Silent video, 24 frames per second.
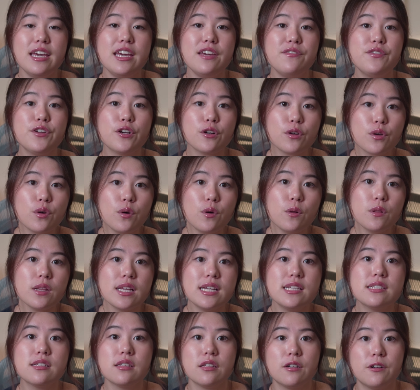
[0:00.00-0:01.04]
If your goal
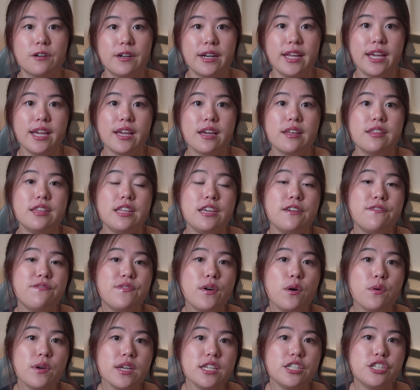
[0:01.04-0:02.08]
is learning, the
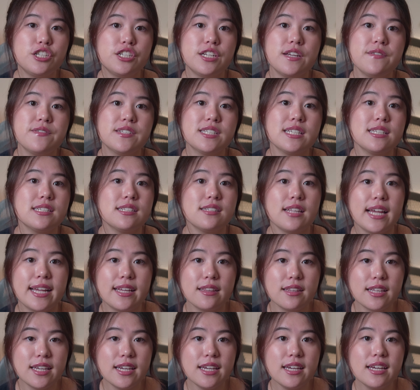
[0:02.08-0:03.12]
focus shifts
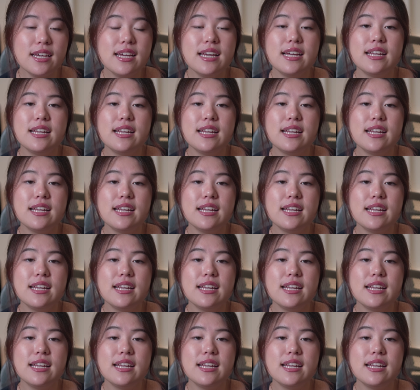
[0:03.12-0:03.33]
slightly.